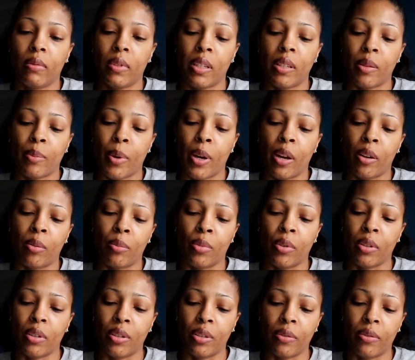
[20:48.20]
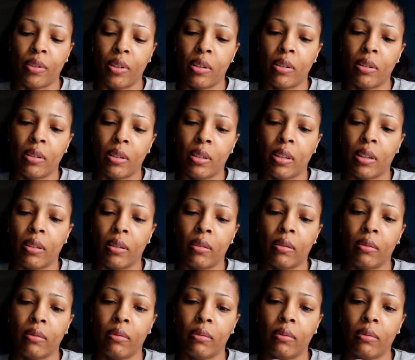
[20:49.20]
it's a powder brush if you couldn't
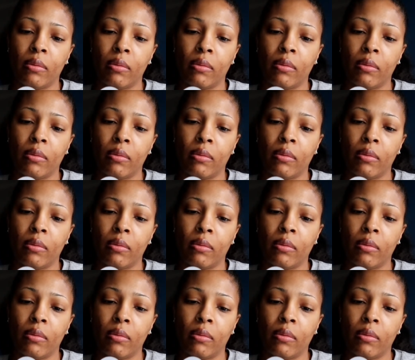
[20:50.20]
tell